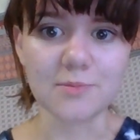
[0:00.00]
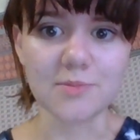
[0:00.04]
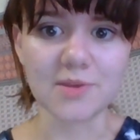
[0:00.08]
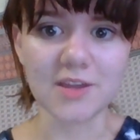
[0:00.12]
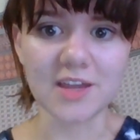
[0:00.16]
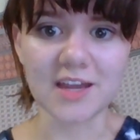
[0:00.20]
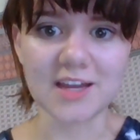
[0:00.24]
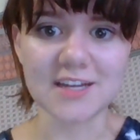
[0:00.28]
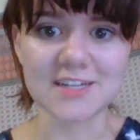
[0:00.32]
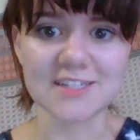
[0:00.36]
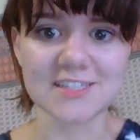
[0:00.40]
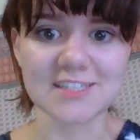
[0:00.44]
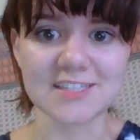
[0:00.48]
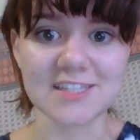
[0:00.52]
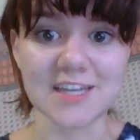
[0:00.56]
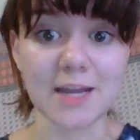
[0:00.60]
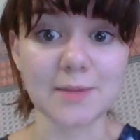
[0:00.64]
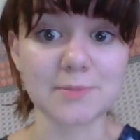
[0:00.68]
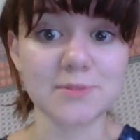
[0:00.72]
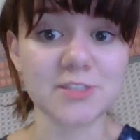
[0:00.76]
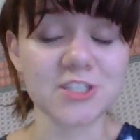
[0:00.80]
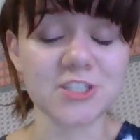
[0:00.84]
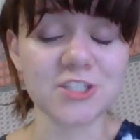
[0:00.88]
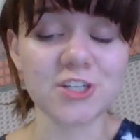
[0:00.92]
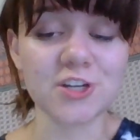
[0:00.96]
because
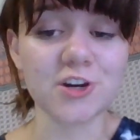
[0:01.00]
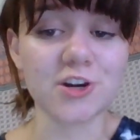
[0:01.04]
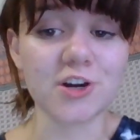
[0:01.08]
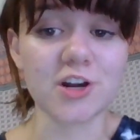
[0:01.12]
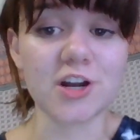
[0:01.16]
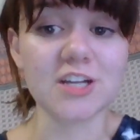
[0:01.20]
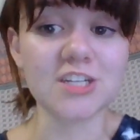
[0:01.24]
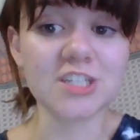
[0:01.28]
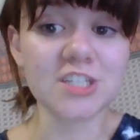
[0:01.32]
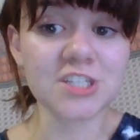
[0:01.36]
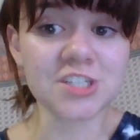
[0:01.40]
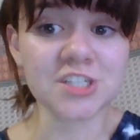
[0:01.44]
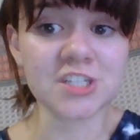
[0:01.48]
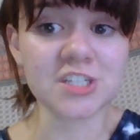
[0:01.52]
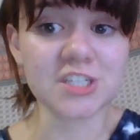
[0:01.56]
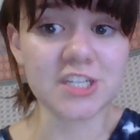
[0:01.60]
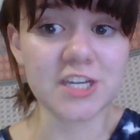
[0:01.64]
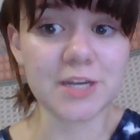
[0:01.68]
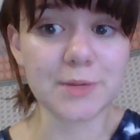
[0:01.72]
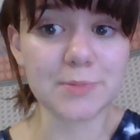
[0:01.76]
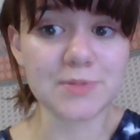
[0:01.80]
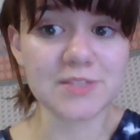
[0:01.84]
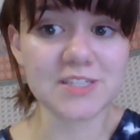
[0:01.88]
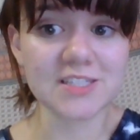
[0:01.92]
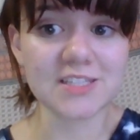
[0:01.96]
I'm teaching her audition
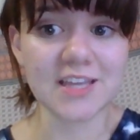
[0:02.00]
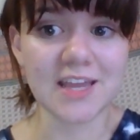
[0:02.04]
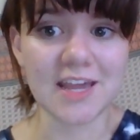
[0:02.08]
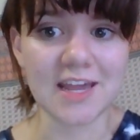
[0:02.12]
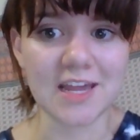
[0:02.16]
tips,